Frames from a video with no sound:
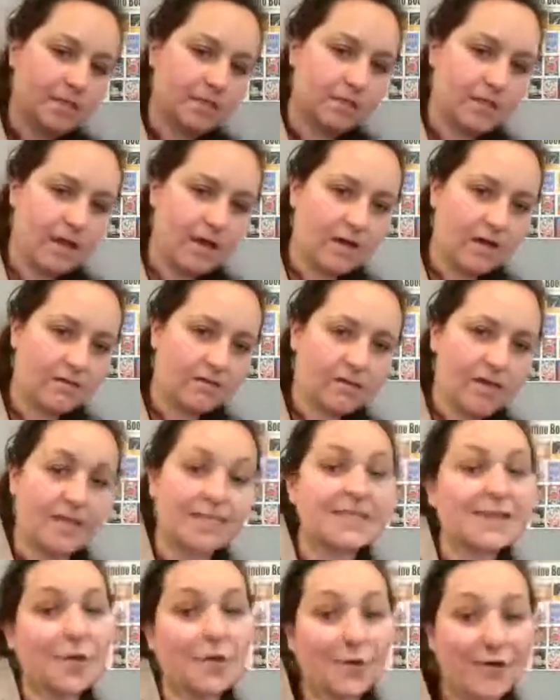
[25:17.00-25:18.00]
So
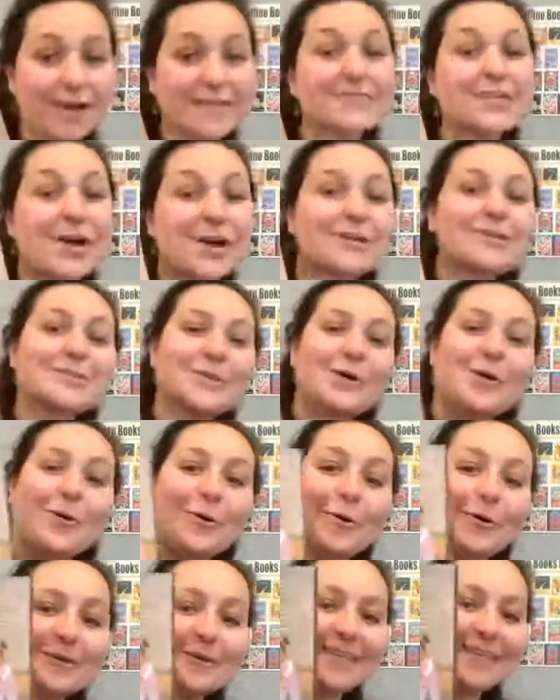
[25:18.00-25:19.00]
it's hard to
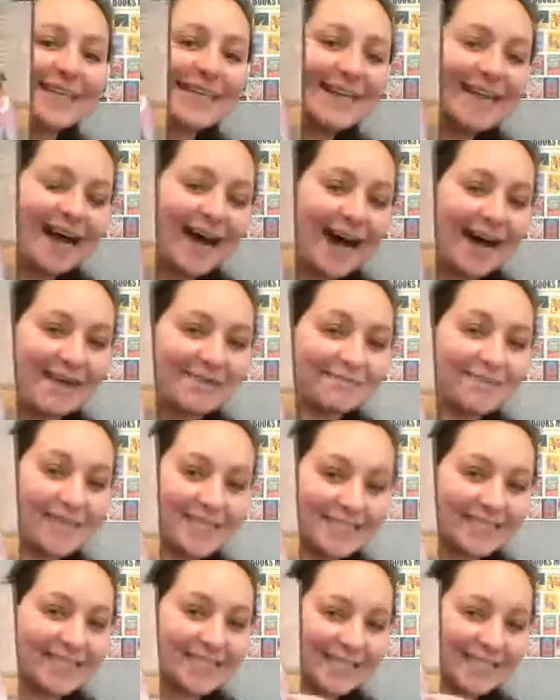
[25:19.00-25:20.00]
hold
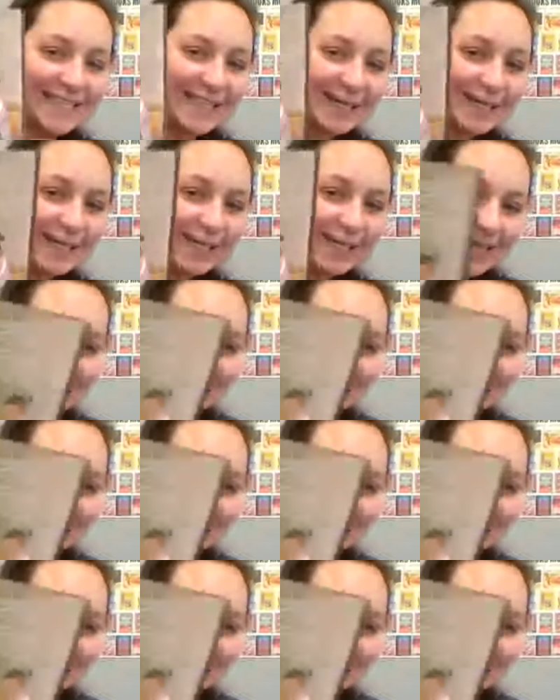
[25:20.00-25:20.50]
because it's literally,